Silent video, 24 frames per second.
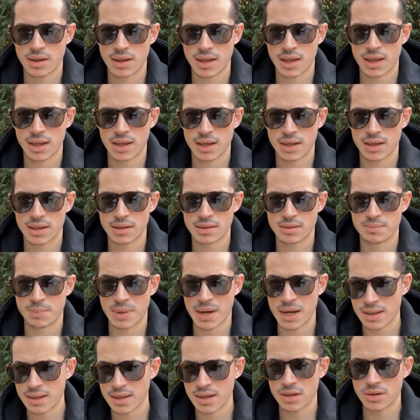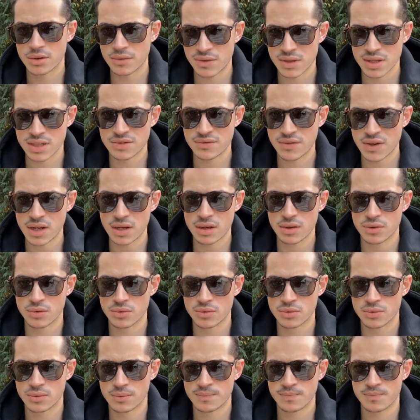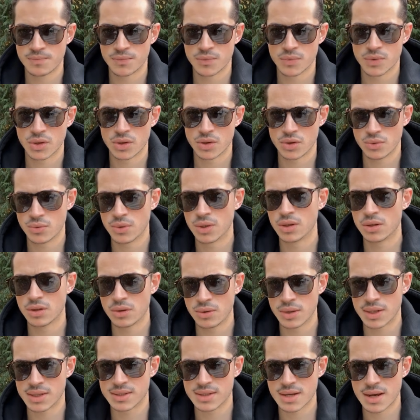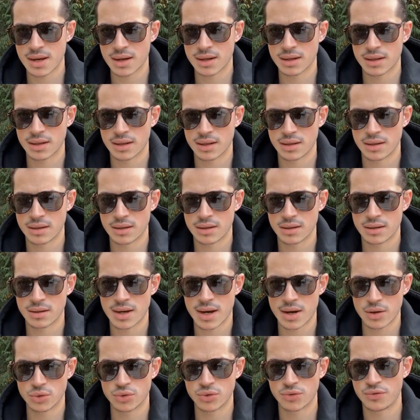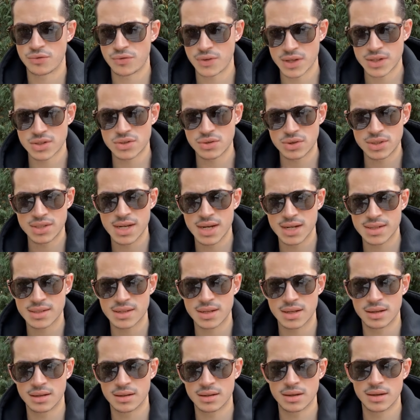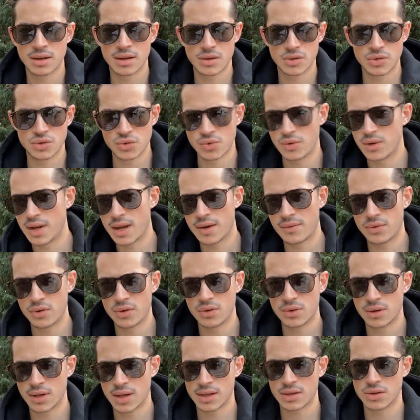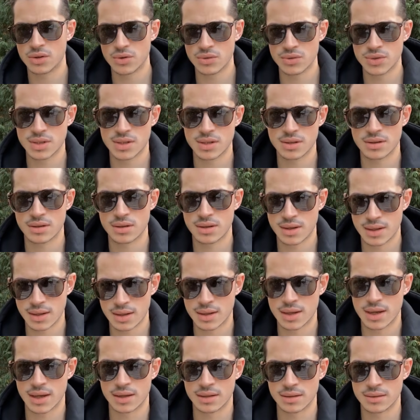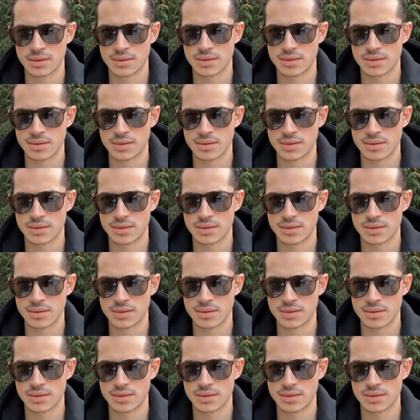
And by the end of this video, you will know exactly how to fix your texting to never get ghosted again.